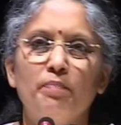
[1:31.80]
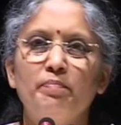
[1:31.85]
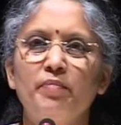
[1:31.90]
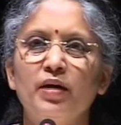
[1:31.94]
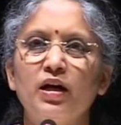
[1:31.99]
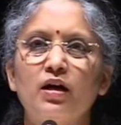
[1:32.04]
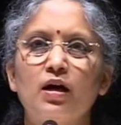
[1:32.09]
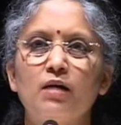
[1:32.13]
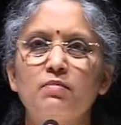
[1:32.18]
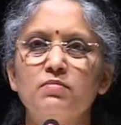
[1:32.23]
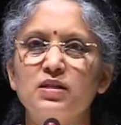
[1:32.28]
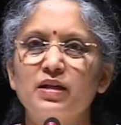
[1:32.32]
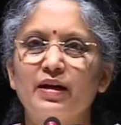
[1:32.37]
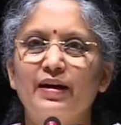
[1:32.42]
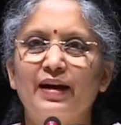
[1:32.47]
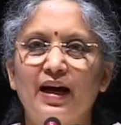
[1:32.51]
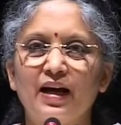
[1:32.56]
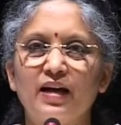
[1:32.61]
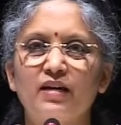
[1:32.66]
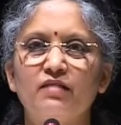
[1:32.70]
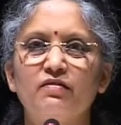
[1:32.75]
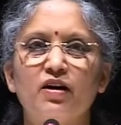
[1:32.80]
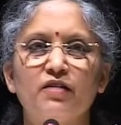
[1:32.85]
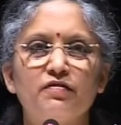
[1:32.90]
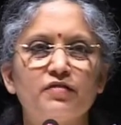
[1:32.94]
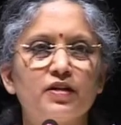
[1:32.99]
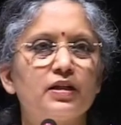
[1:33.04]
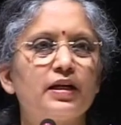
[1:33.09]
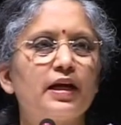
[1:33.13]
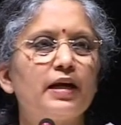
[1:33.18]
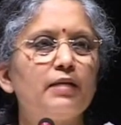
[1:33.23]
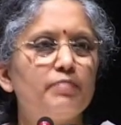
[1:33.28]
Bombay comes alive
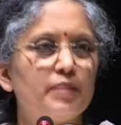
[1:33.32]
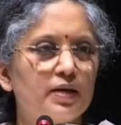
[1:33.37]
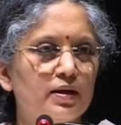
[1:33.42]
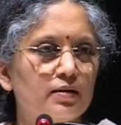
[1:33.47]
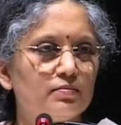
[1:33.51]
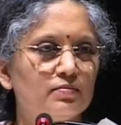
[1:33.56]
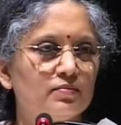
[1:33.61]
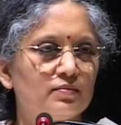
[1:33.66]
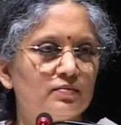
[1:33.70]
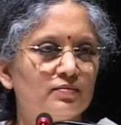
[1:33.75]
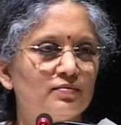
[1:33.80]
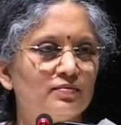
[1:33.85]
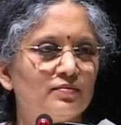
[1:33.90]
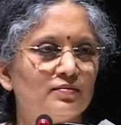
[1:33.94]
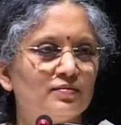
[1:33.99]
after 10 p.m.